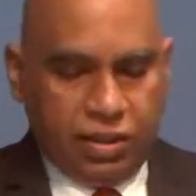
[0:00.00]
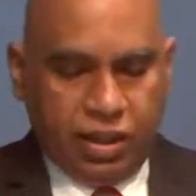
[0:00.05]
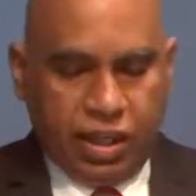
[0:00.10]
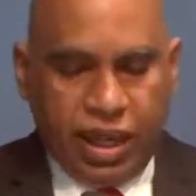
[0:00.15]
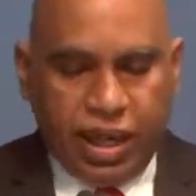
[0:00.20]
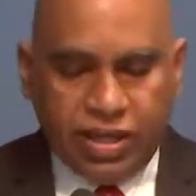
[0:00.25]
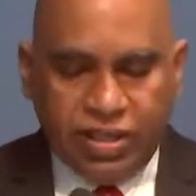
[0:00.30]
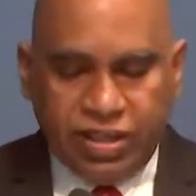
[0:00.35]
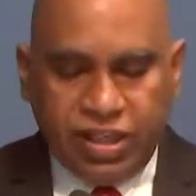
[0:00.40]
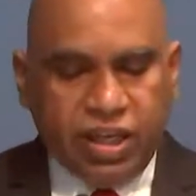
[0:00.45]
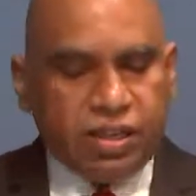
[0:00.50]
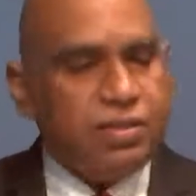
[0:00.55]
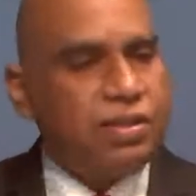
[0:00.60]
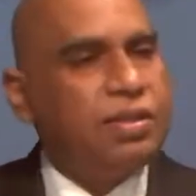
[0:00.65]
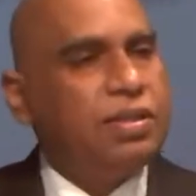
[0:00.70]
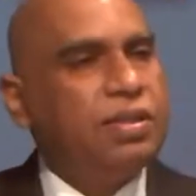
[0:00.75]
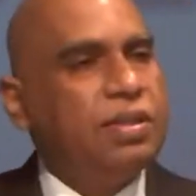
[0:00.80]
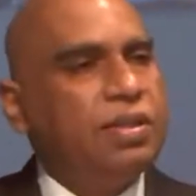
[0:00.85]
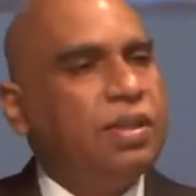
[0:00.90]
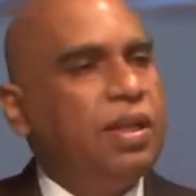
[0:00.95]
And
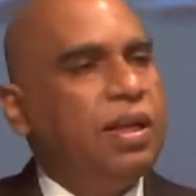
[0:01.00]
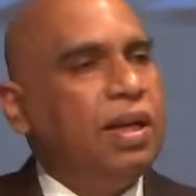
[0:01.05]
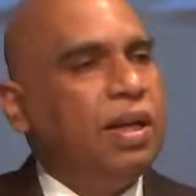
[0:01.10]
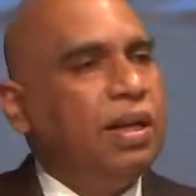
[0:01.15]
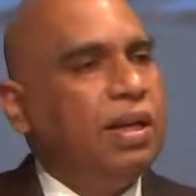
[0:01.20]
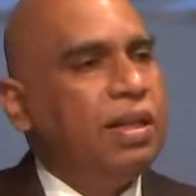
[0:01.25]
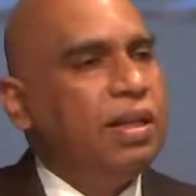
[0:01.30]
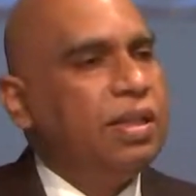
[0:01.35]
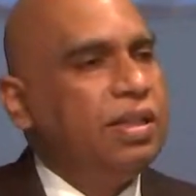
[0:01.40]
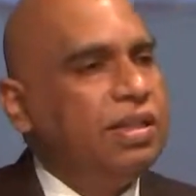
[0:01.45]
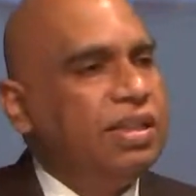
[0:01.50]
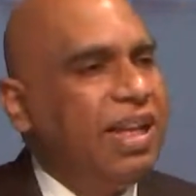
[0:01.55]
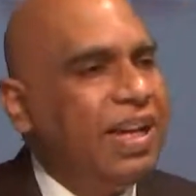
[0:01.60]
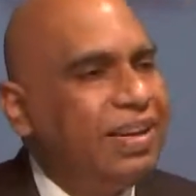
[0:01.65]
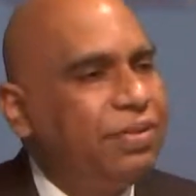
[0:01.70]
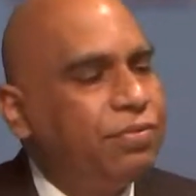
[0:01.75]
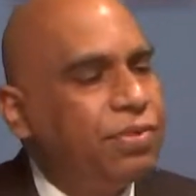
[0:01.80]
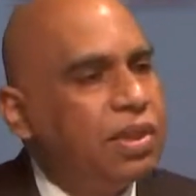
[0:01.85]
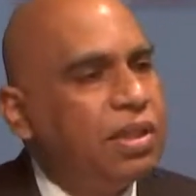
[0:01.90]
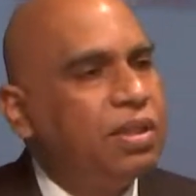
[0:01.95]
yet,
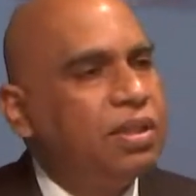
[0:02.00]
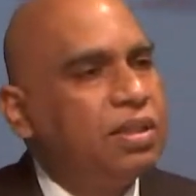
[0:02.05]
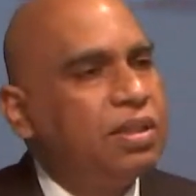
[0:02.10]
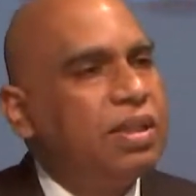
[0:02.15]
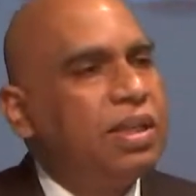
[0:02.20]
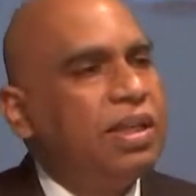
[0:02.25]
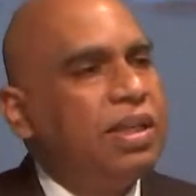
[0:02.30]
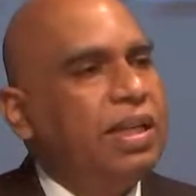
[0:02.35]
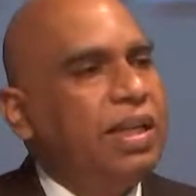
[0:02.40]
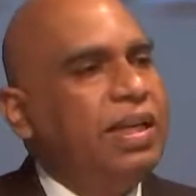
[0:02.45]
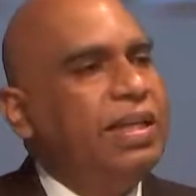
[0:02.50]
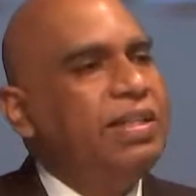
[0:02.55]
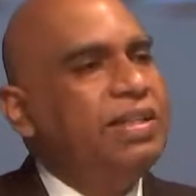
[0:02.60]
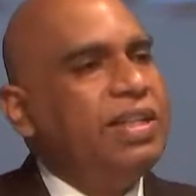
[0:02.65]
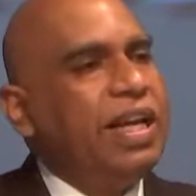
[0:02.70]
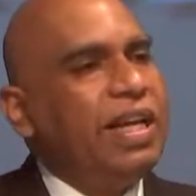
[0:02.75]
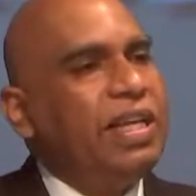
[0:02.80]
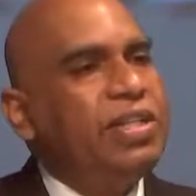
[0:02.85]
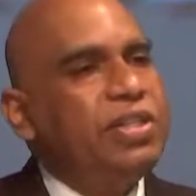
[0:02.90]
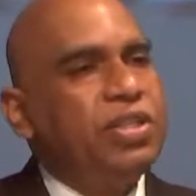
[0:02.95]
they were in
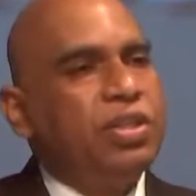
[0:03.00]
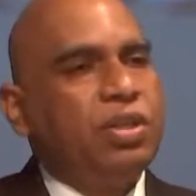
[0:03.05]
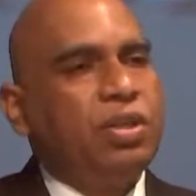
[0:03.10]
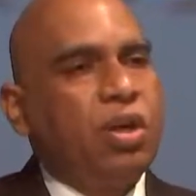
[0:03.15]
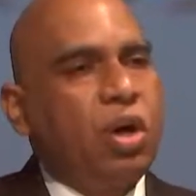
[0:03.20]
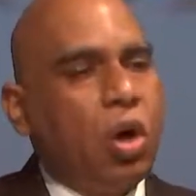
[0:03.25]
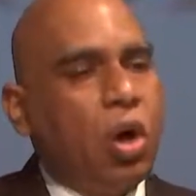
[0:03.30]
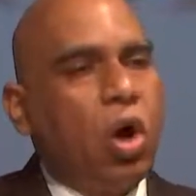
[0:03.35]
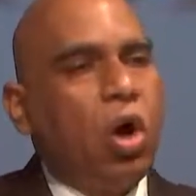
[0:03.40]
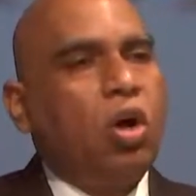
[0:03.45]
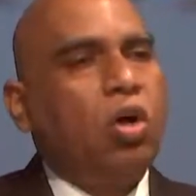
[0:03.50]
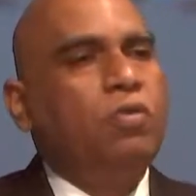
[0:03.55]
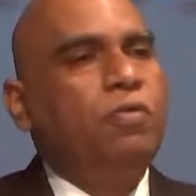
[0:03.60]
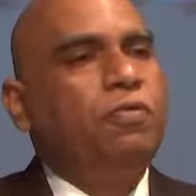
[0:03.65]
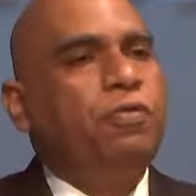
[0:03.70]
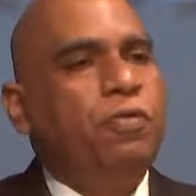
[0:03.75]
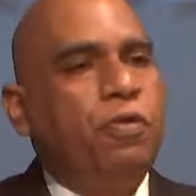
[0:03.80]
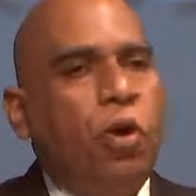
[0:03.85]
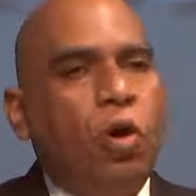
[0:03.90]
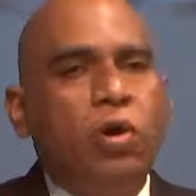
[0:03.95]
danger of
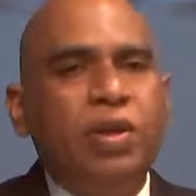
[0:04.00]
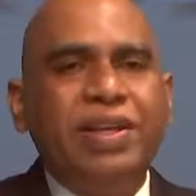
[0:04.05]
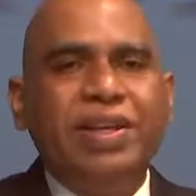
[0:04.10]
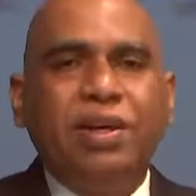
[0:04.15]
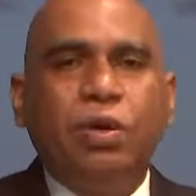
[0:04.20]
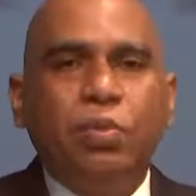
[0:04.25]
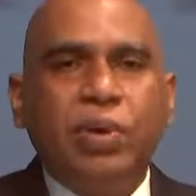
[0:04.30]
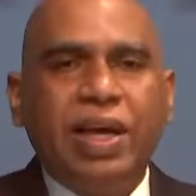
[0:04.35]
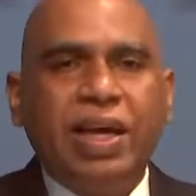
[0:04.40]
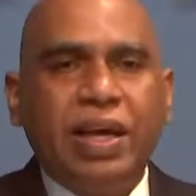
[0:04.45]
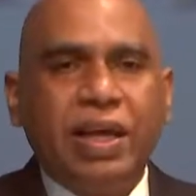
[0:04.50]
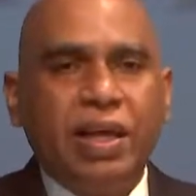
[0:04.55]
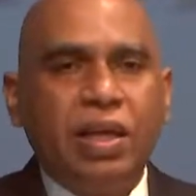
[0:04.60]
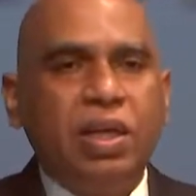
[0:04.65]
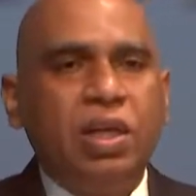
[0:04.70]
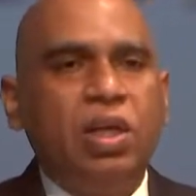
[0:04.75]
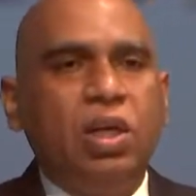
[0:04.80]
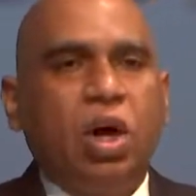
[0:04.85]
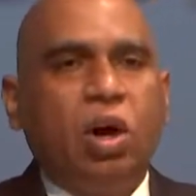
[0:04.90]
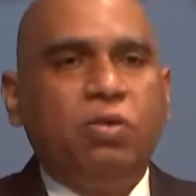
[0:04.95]
falling away,
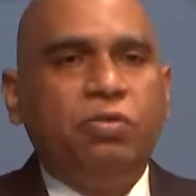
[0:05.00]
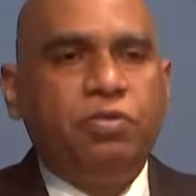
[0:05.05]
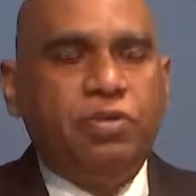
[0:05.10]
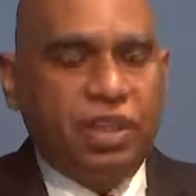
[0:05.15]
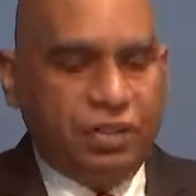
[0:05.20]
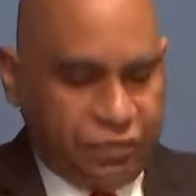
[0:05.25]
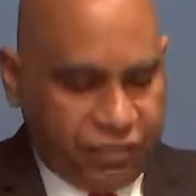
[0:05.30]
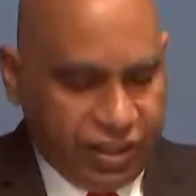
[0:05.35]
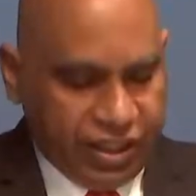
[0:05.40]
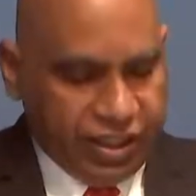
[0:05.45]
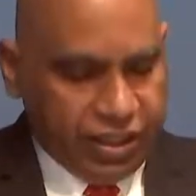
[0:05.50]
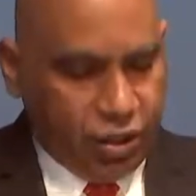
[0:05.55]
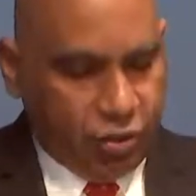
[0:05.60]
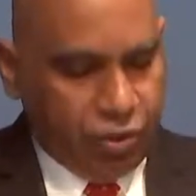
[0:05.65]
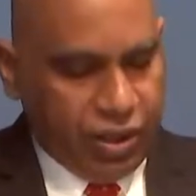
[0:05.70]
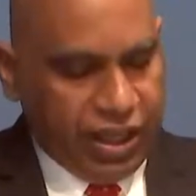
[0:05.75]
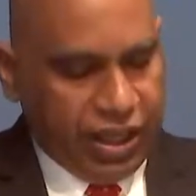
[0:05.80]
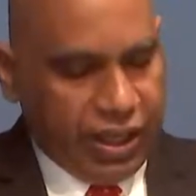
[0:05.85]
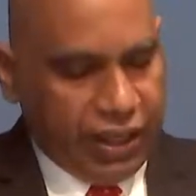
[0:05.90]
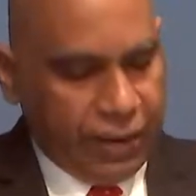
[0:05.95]
of drifting
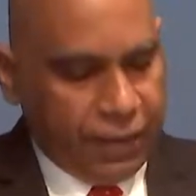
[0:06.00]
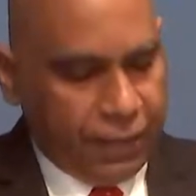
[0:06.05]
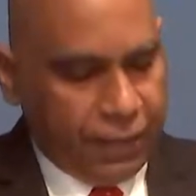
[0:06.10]
away.